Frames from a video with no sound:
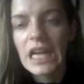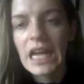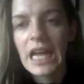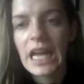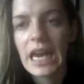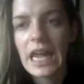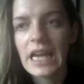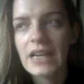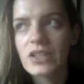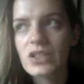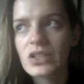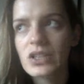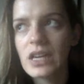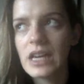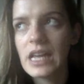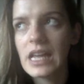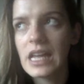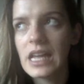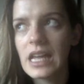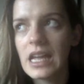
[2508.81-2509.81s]
And
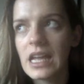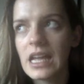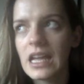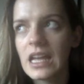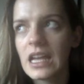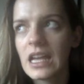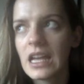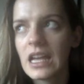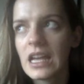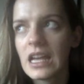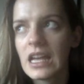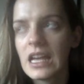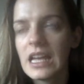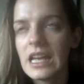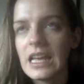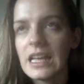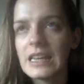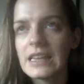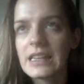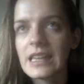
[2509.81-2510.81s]
actually,
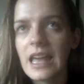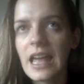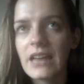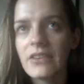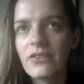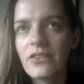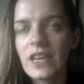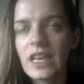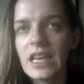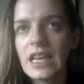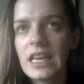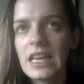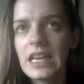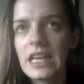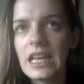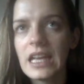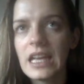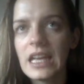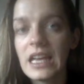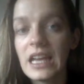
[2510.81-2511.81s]
it can
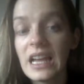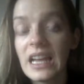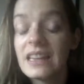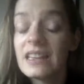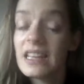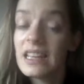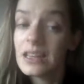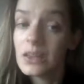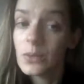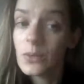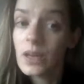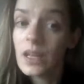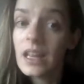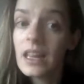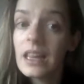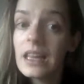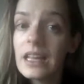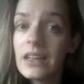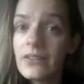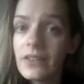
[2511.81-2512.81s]
really, and it
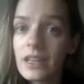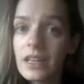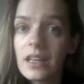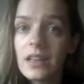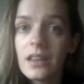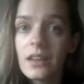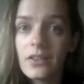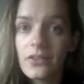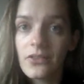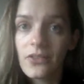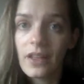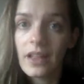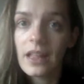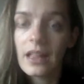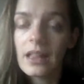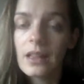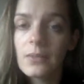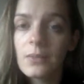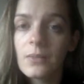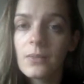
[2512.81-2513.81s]
will, even in the
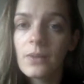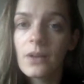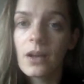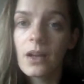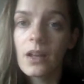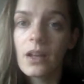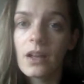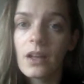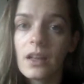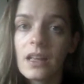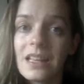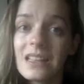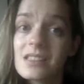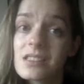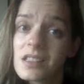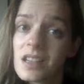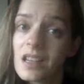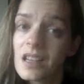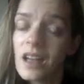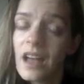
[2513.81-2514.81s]
film,
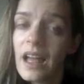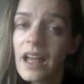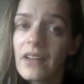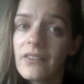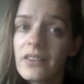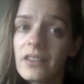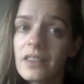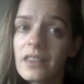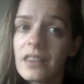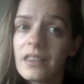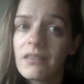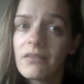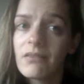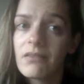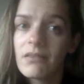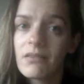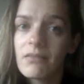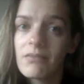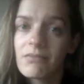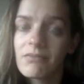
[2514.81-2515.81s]
it's going to have a
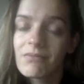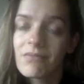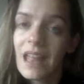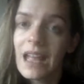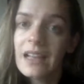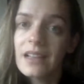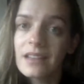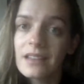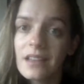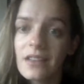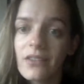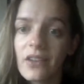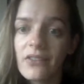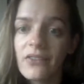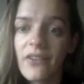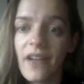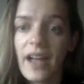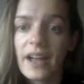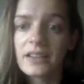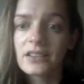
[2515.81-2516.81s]
negative
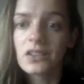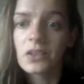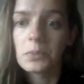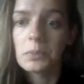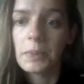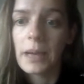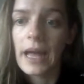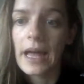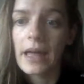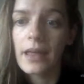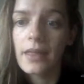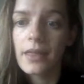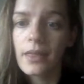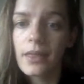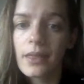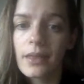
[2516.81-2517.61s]
effect on Beth.